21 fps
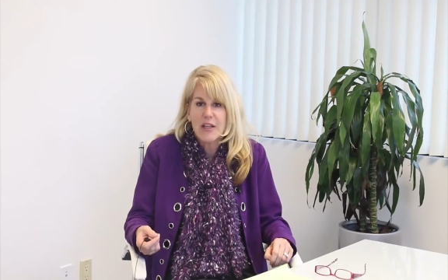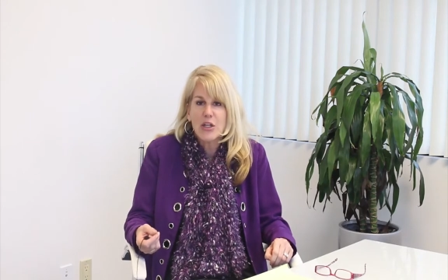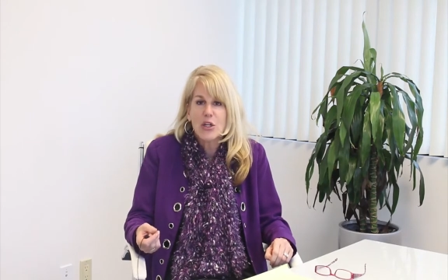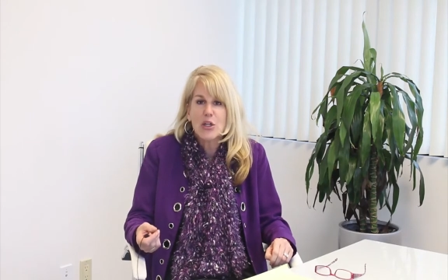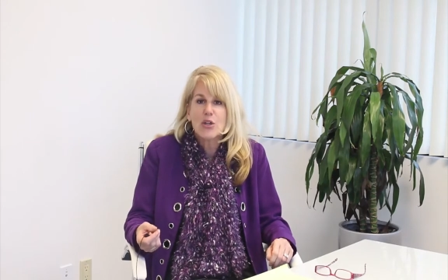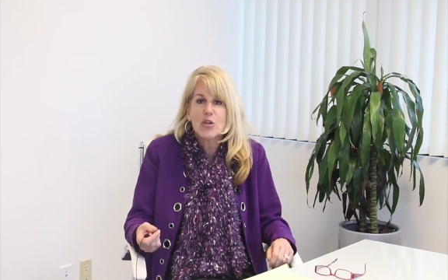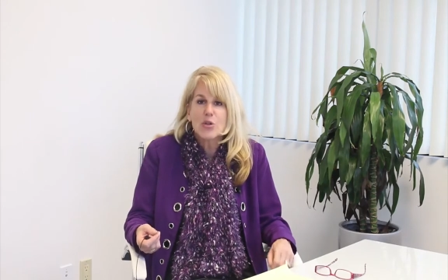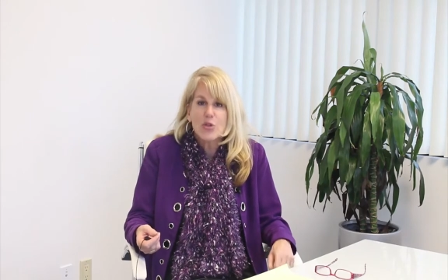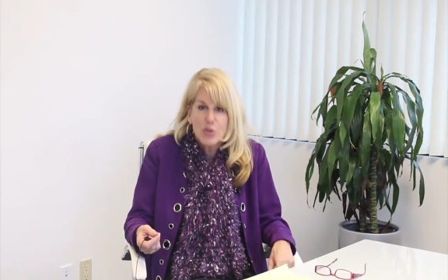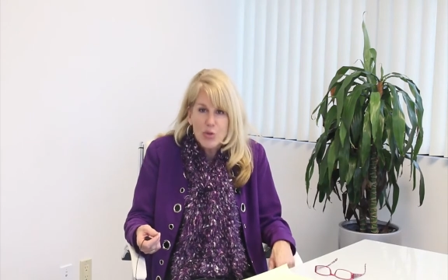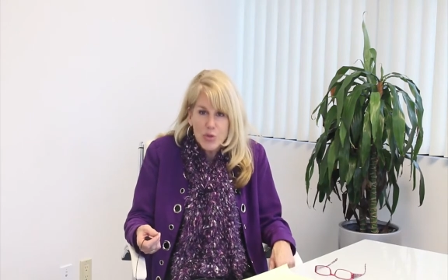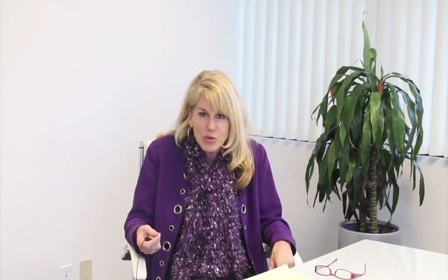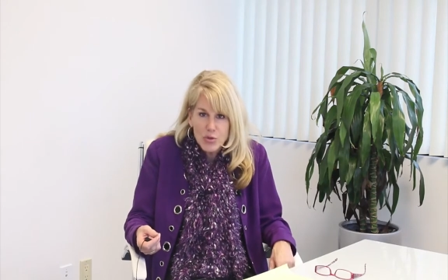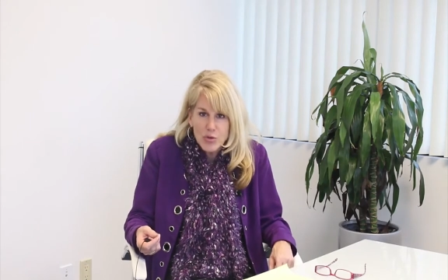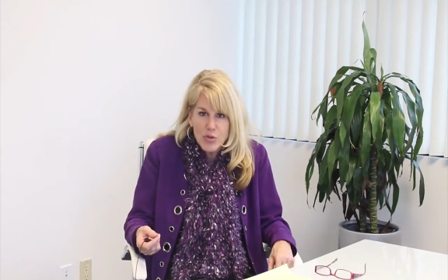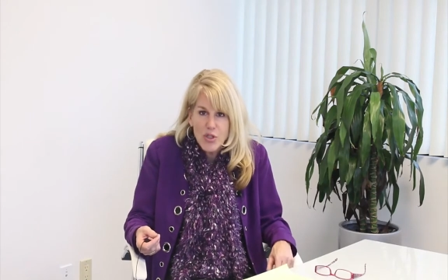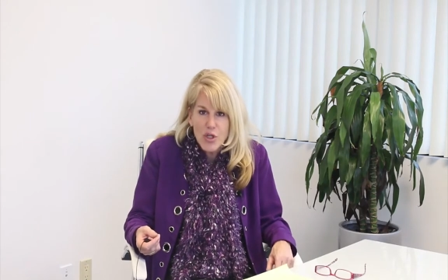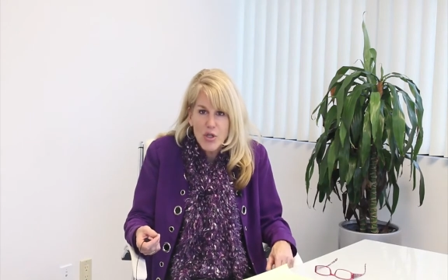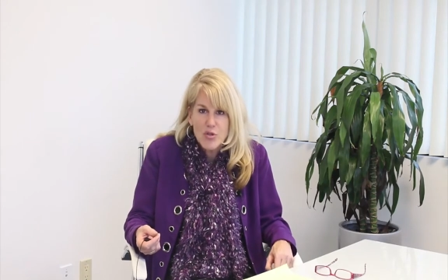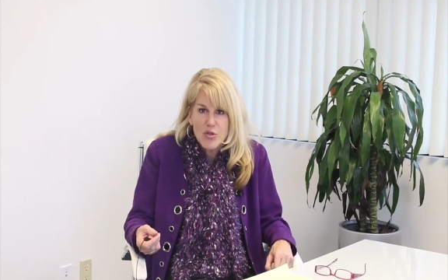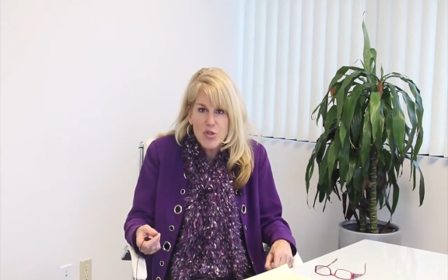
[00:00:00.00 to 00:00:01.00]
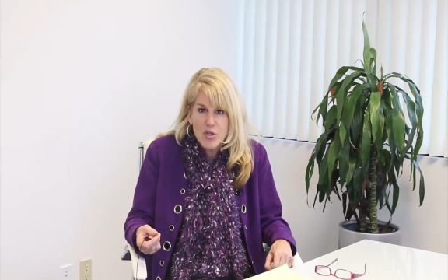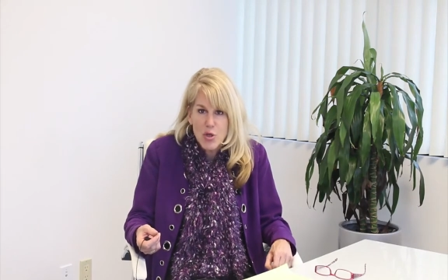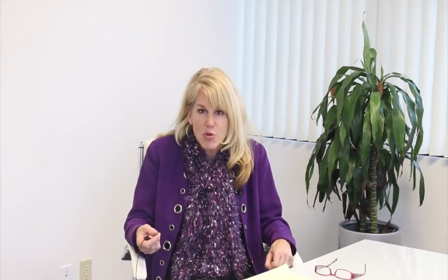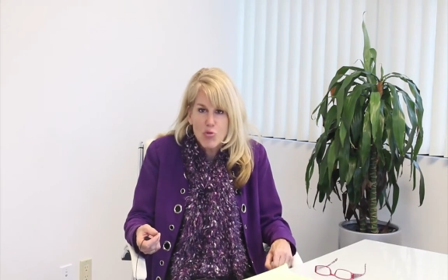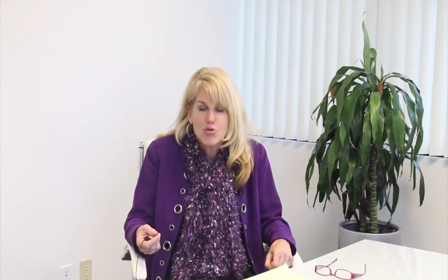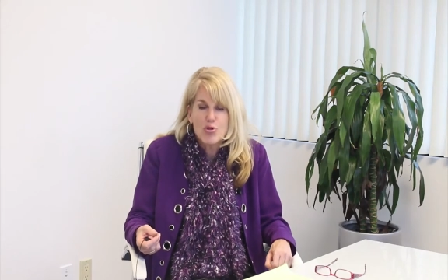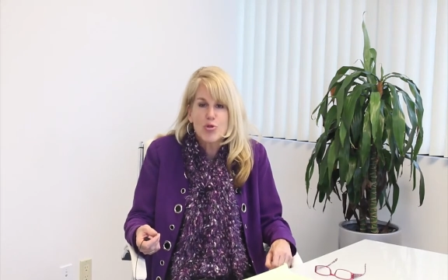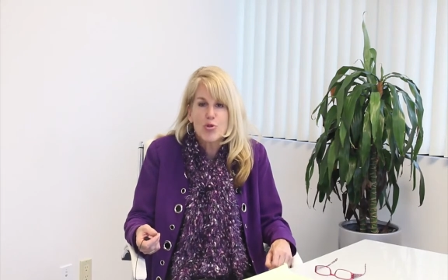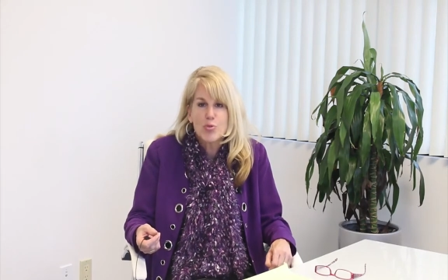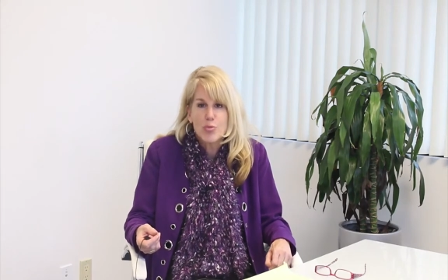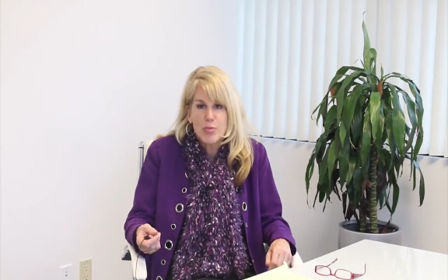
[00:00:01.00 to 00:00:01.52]
that includes a
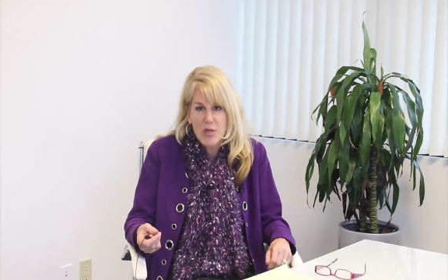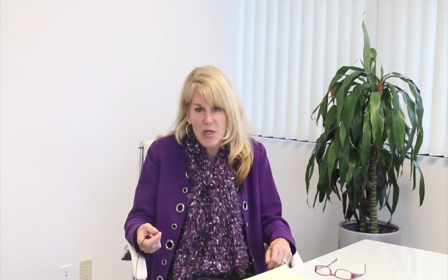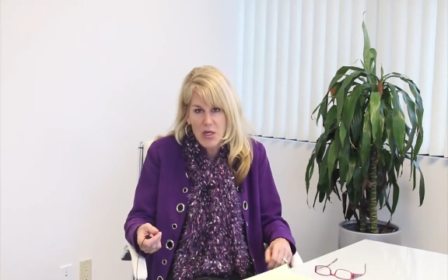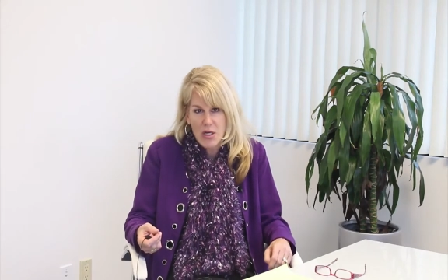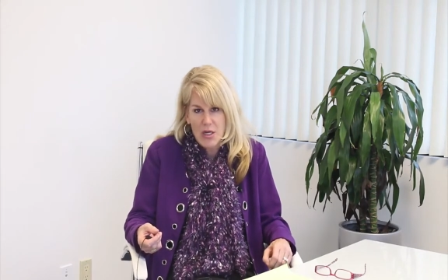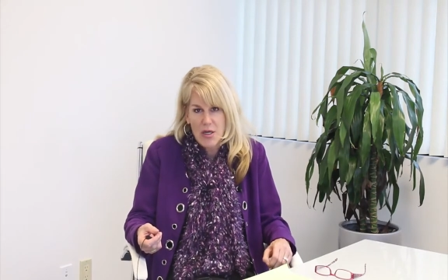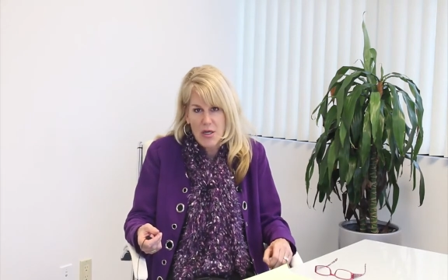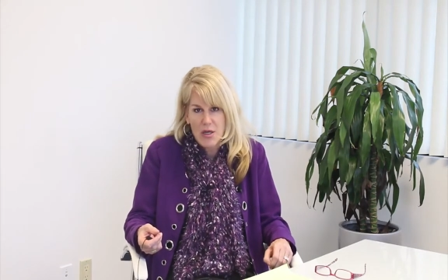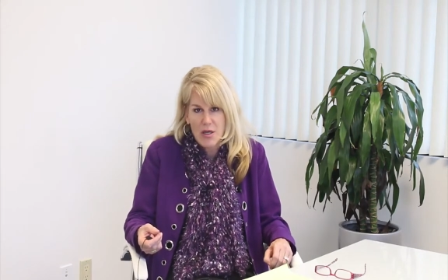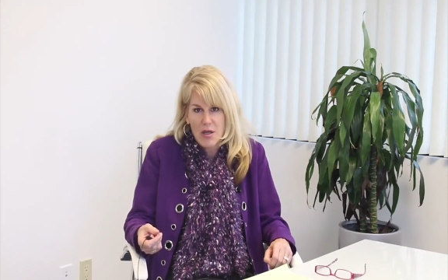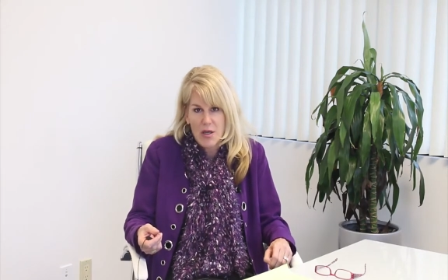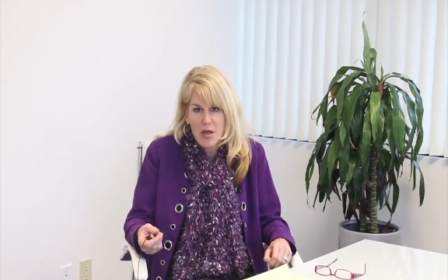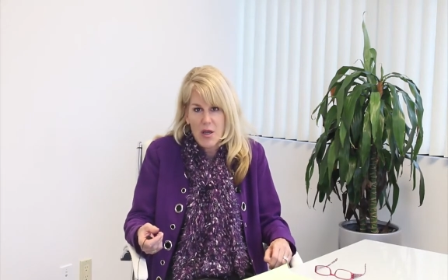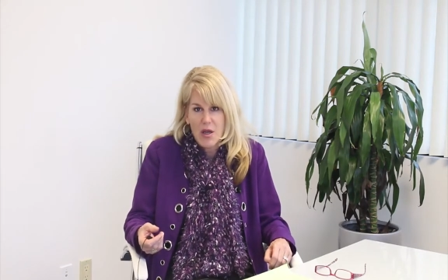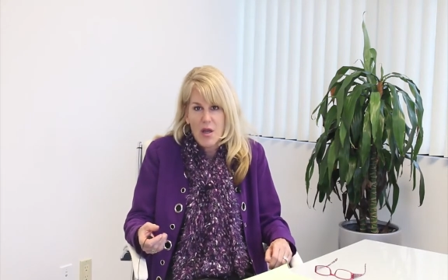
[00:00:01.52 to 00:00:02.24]
social media